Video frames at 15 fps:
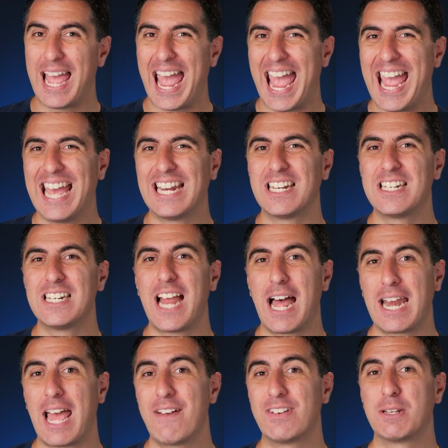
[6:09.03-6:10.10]
and
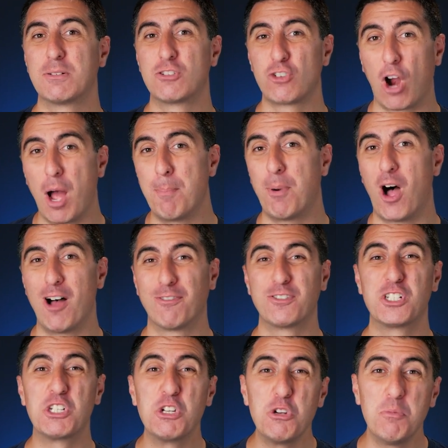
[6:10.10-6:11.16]
not have it drop off
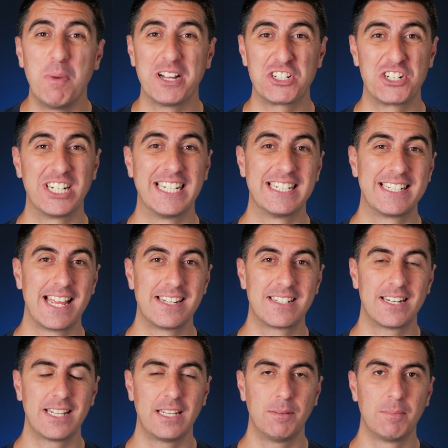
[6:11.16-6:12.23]
too much in
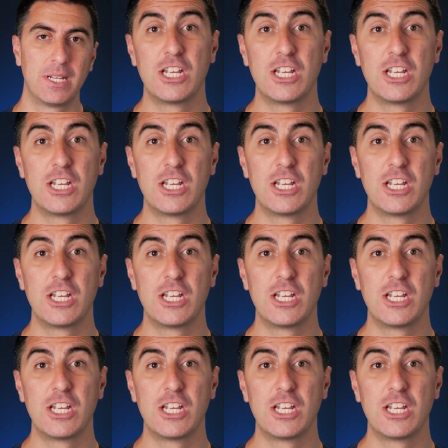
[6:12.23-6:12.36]
intensity.